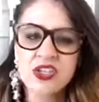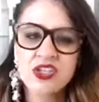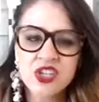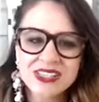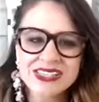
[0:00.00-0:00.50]

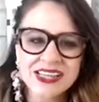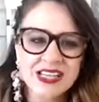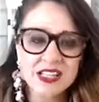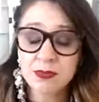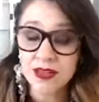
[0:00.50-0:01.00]
You just
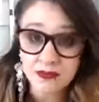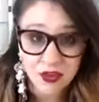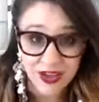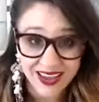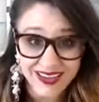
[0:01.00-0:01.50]
need to believe
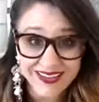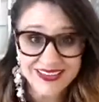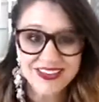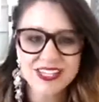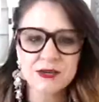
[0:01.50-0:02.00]
you can.
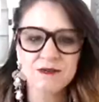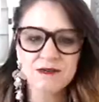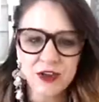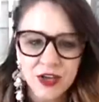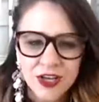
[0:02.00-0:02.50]
You need to
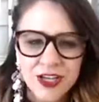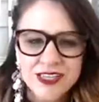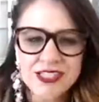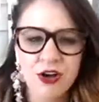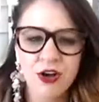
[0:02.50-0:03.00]

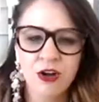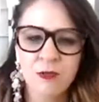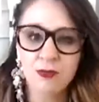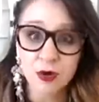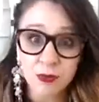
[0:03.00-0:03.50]
focus
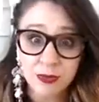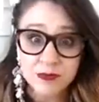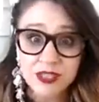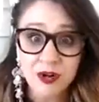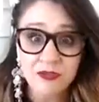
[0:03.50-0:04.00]
on problem
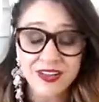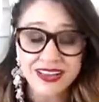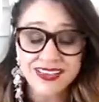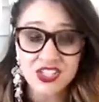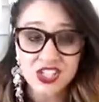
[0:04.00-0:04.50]
solving
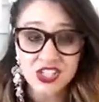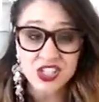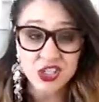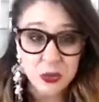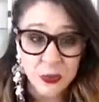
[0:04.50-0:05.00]
and then just
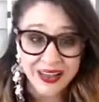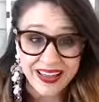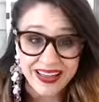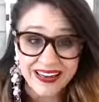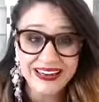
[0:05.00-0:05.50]
do
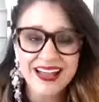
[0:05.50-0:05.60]
it.